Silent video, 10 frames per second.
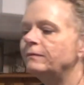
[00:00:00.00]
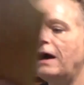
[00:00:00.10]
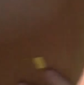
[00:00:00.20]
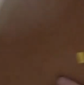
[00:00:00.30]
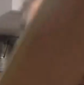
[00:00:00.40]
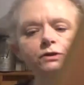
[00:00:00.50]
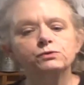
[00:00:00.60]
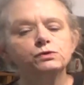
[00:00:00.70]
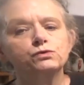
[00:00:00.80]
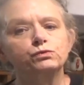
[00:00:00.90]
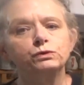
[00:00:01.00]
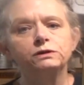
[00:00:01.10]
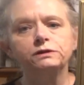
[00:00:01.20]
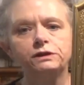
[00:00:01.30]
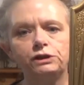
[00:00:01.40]
I thought this was
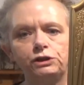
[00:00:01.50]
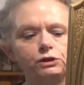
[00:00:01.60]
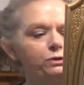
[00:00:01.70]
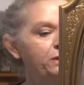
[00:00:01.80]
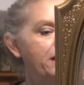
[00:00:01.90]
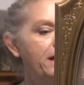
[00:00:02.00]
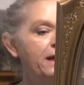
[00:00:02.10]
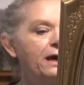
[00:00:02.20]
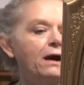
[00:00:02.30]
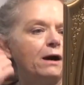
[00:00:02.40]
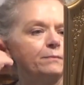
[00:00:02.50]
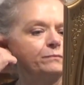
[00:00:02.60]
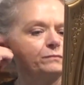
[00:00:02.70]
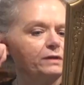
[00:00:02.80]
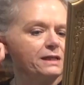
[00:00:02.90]
really cute.
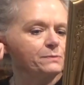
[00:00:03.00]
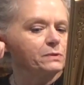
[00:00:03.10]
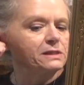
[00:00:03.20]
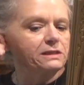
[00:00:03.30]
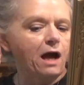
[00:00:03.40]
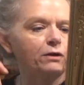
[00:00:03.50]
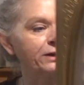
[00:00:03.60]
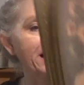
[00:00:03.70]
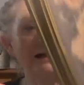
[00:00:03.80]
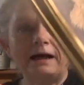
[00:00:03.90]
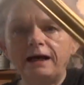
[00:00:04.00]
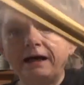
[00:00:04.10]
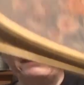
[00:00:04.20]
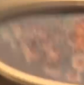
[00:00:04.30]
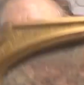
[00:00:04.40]
Um, it was
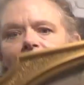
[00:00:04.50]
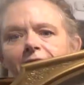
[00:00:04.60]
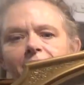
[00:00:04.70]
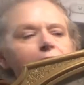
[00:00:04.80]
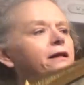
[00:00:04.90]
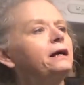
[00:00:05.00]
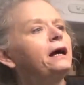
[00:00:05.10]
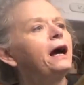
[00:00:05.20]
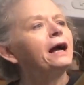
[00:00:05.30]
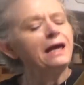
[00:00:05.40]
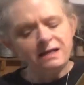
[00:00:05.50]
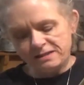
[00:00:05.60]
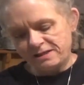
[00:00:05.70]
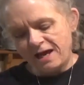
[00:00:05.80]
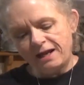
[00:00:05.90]
$1.99. I like it. I can't
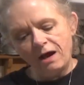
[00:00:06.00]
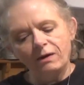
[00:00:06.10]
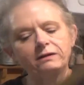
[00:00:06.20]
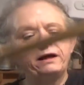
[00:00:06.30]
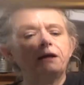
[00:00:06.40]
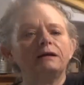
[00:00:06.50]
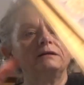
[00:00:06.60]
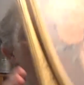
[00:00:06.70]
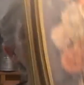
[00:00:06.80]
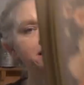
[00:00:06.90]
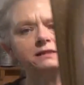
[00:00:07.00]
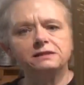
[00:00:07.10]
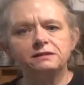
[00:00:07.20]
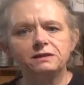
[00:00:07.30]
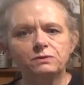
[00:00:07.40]
decide how I like. I
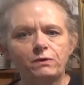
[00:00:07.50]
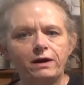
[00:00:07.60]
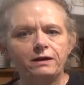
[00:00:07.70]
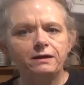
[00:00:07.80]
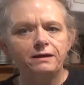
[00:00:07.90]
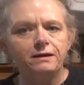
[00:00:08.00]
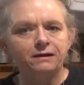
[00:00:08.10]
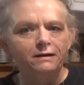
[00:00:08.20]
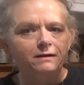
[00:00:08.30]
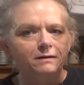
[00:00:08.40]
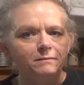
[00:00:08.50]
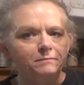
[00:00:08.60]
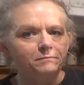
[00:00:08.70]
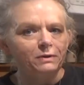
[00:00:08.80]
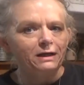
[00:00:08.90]
guess this way.
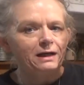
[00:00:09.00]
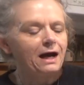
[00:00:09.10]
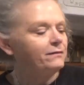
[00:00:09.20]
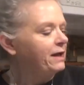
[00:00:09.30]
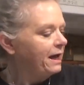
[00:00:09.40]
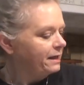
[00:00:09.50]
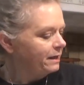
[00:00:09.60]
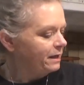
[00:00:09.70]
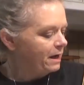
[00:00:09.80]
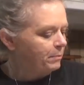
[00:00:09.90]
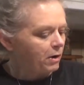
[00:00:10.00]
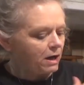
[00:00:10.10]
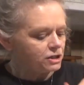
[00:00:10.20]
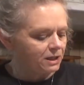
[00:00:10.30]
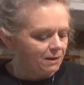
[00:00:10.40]
But I've got a, a
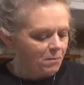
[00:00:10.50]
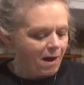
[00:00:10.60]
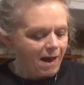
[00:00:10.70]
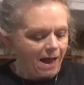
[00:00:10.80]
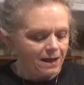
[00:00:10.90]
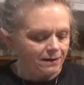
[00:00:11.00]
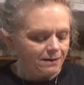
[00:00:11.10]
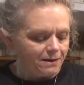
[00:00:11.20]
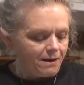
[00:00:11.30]
project in mind.